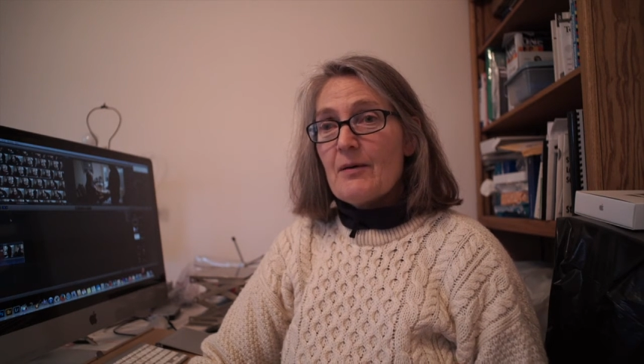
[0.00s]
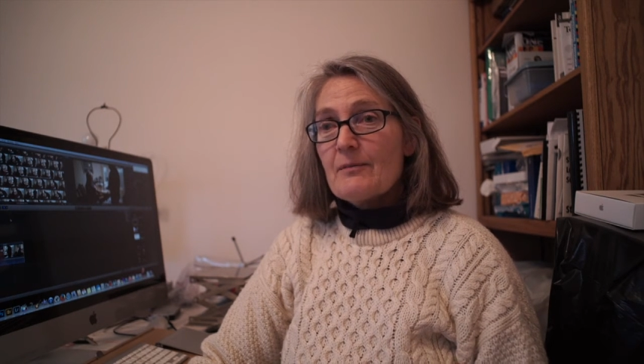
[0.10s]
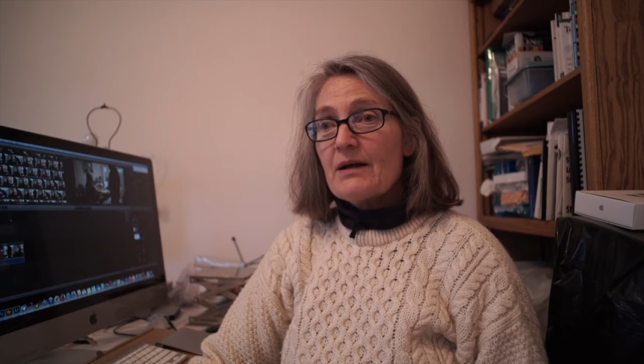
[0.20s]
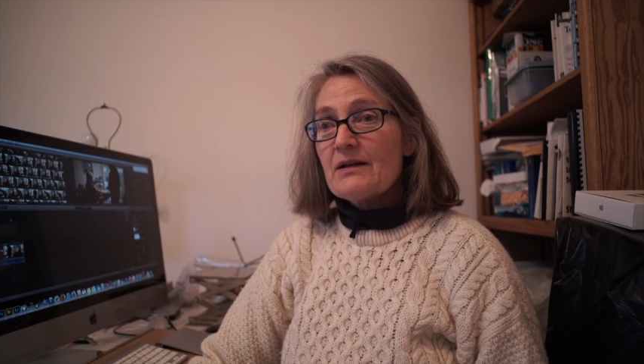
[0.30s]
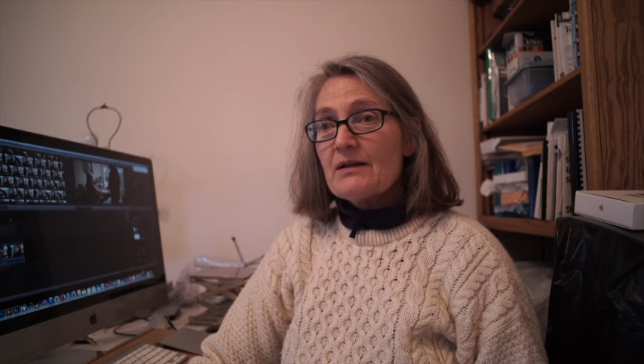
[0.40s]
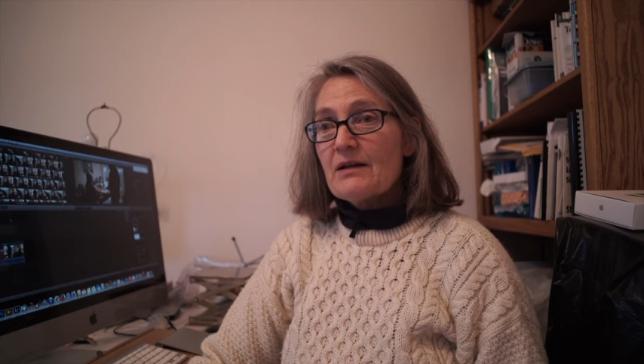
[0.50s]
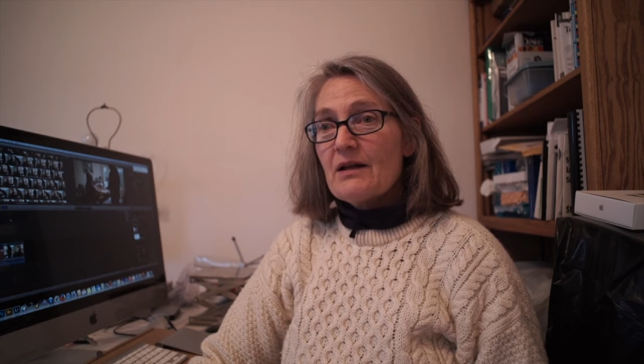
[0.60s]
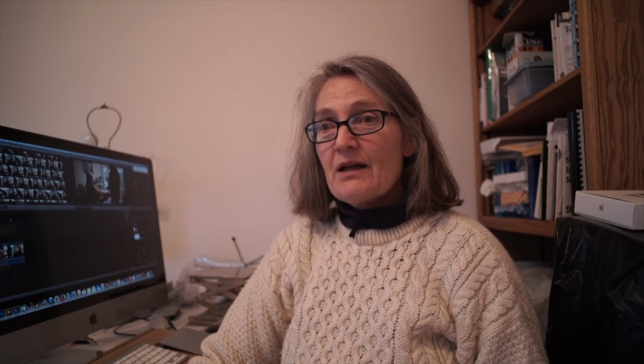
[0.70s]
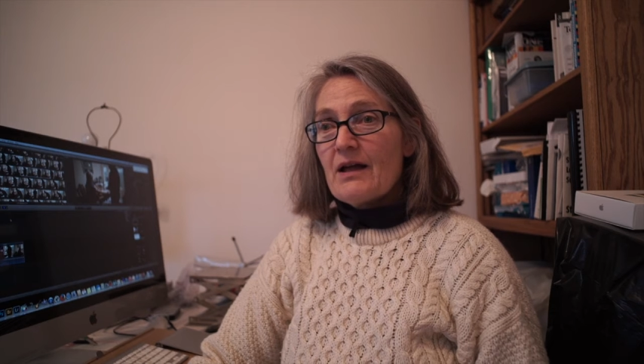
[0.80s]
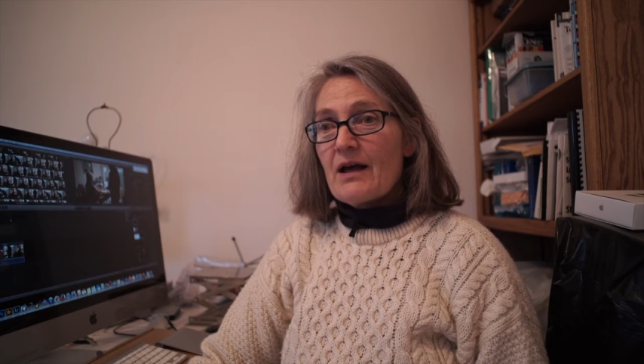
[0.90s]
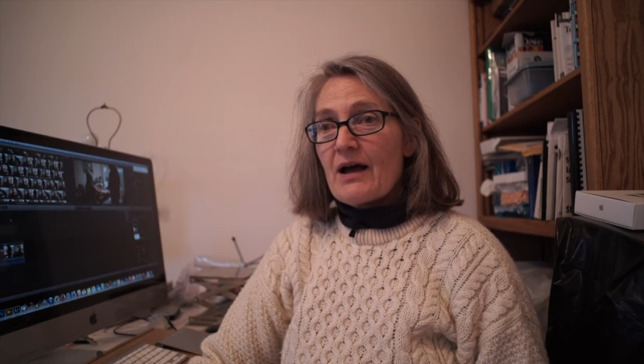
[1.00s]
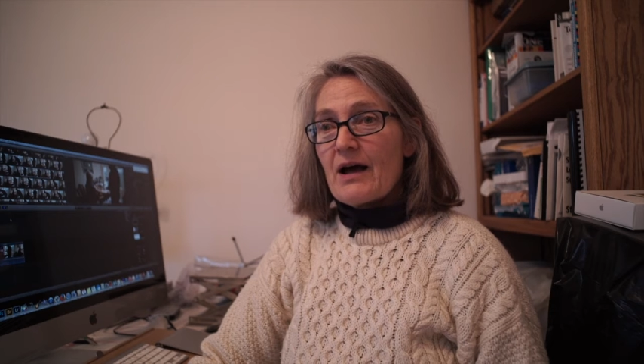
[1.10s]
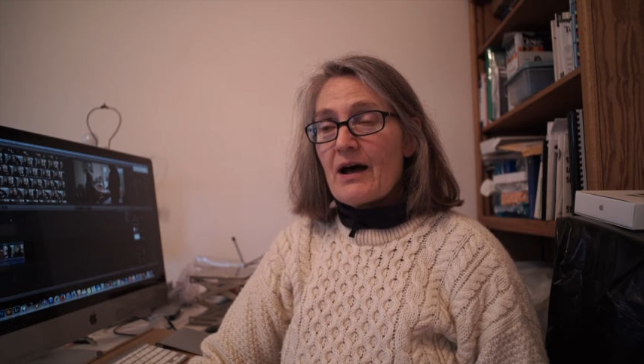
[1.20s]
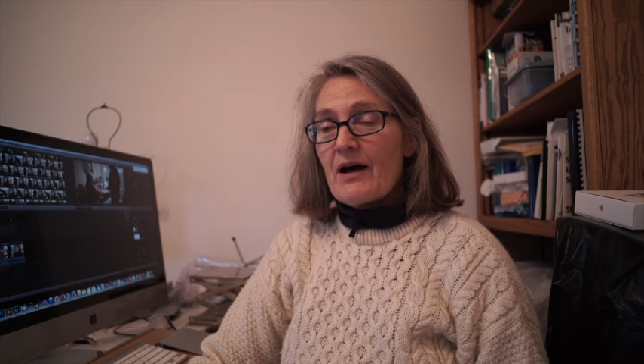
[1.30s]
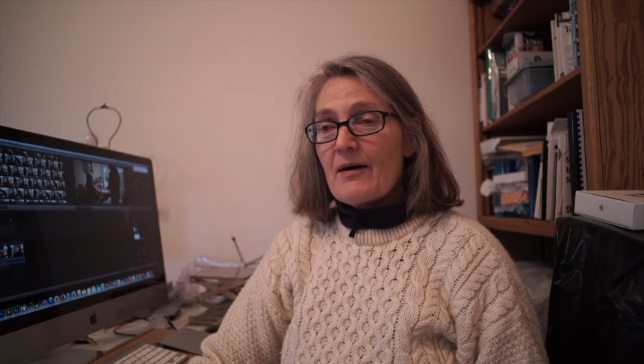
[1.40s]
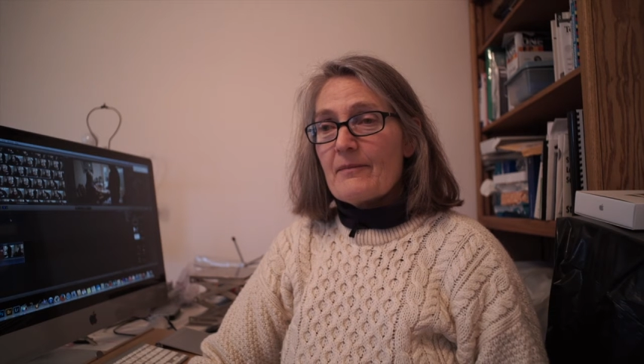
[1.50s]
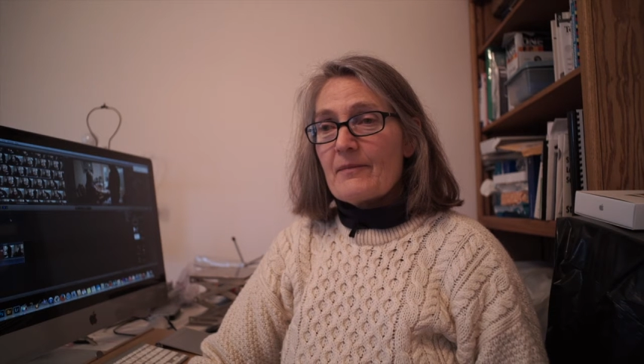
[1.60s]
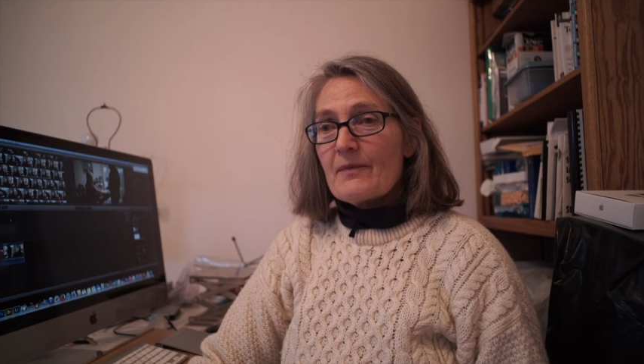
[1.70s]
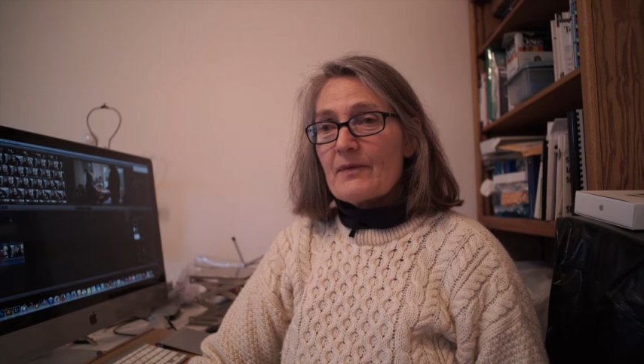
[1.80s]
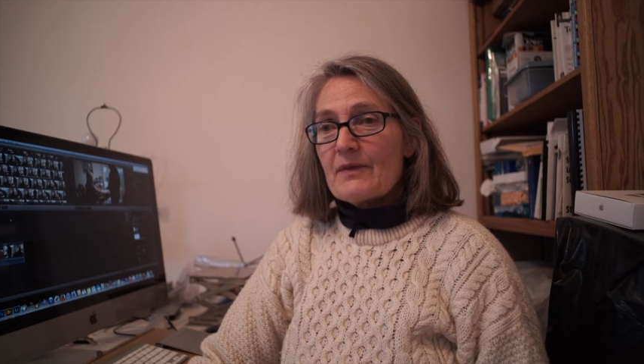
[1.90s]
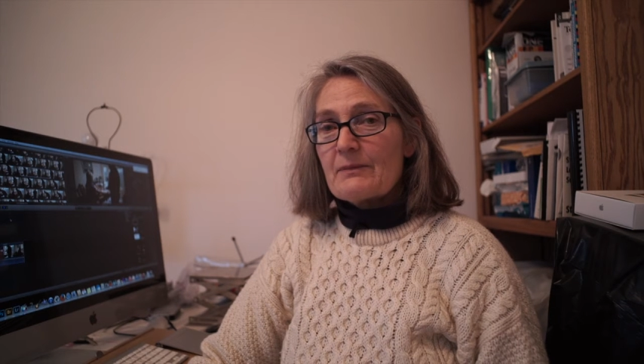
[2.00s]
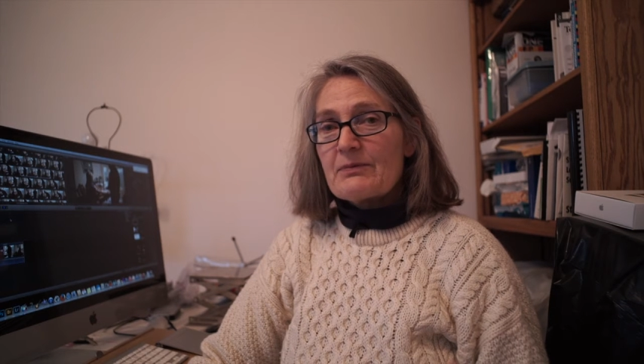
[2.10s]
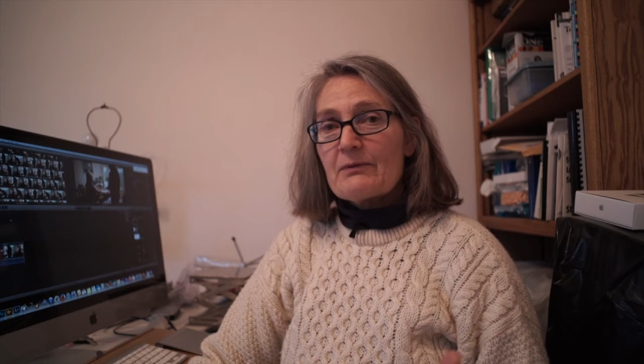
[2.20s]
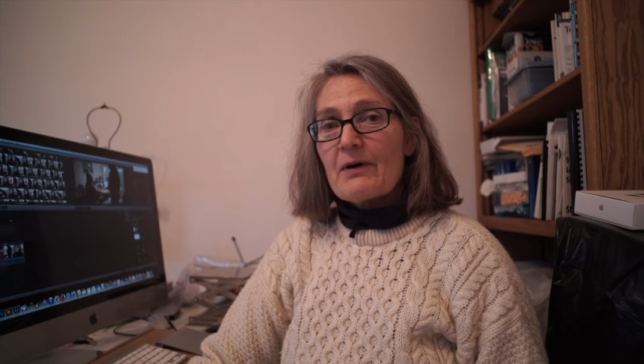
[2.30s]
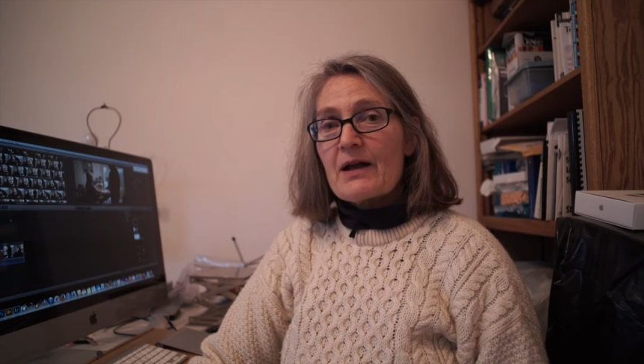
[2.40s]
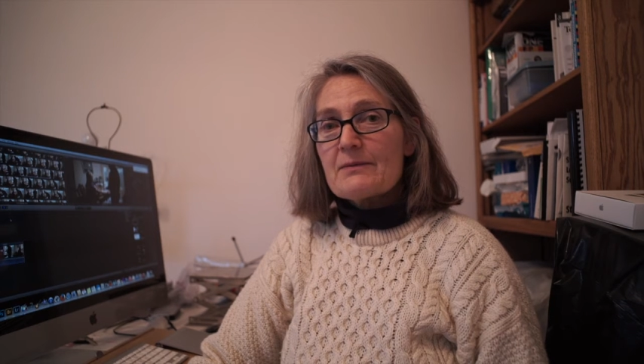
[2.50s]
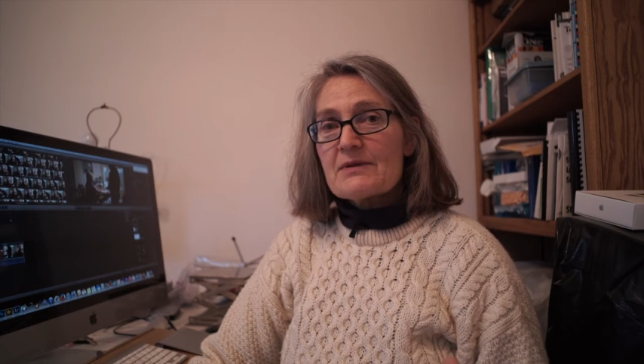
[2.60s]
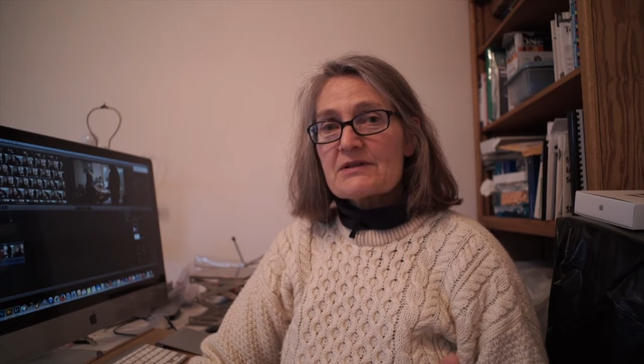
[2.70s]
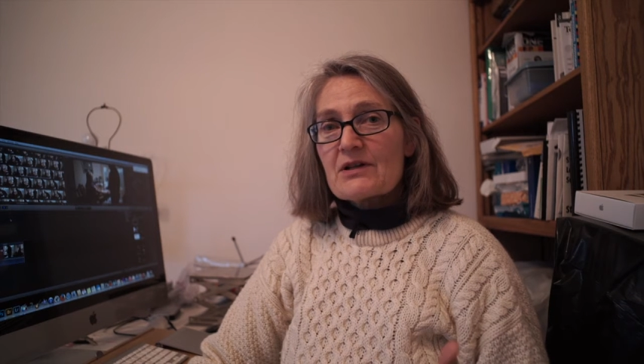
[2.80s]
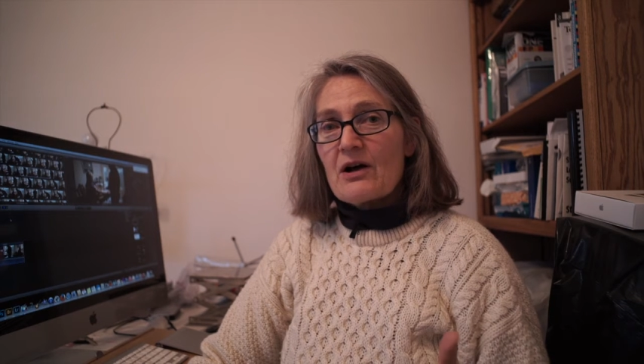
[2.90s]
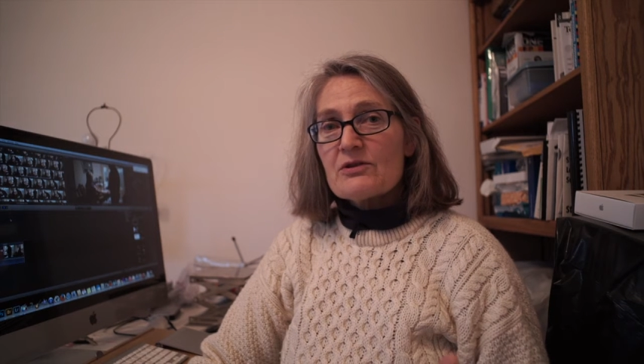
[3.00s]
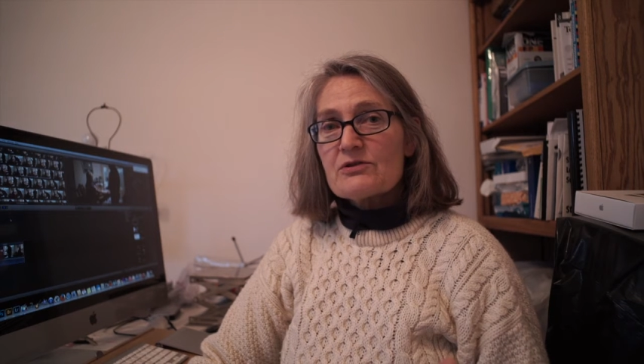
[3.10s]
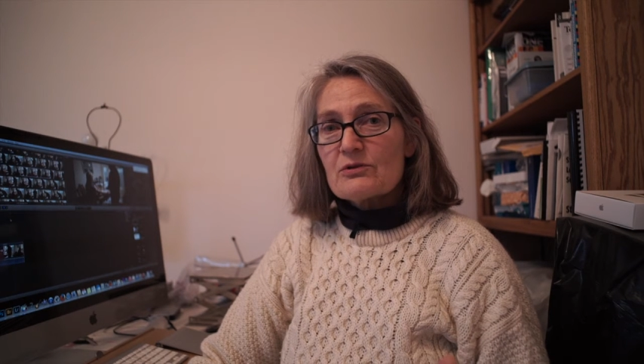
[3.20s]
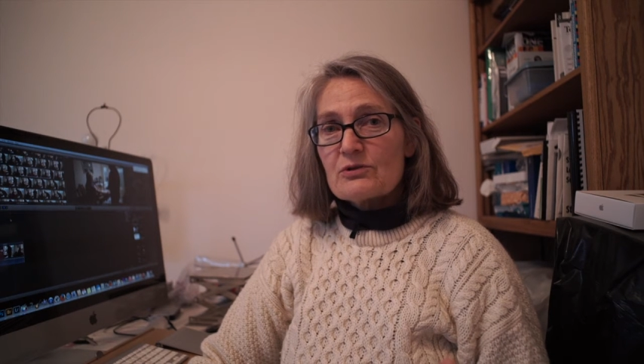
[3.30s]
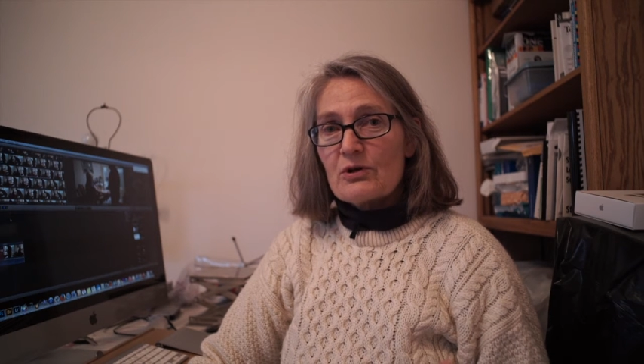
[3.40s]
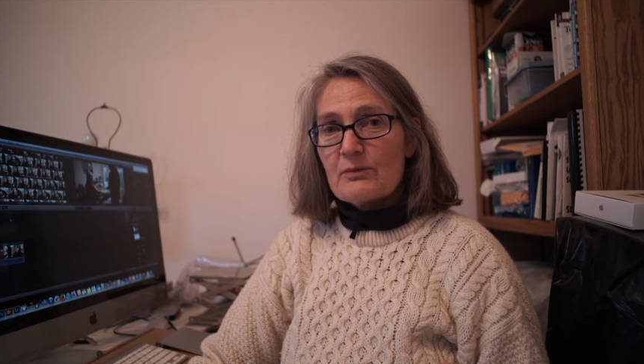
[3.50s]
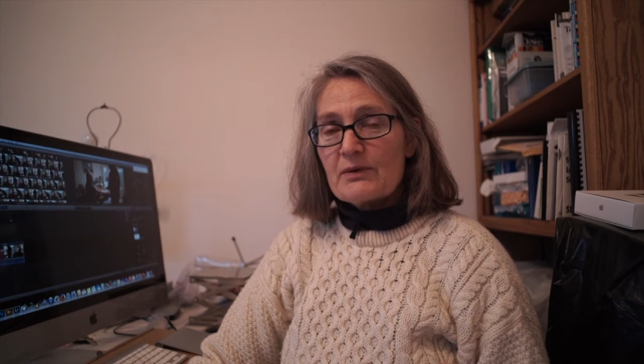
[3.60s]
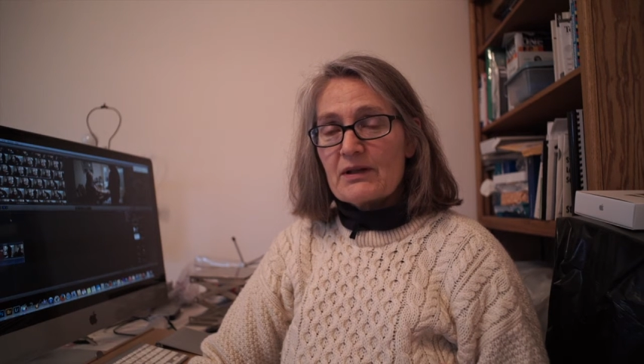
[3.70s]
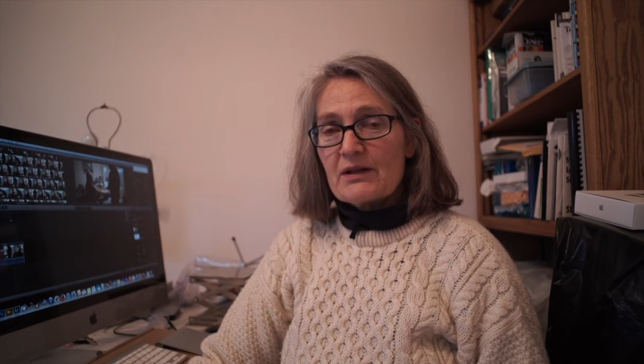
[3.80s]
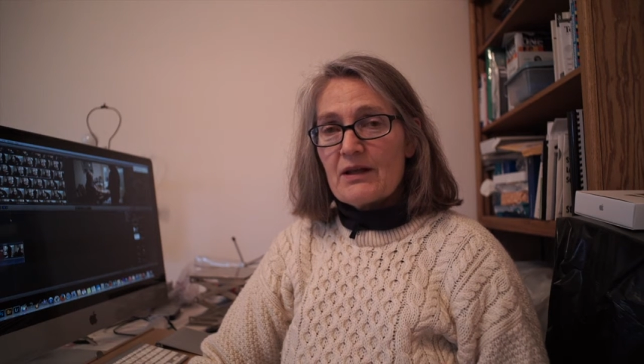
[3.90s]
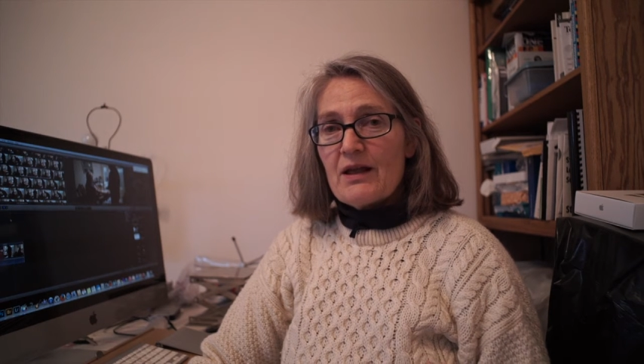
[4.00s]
But the phlebotomist also told me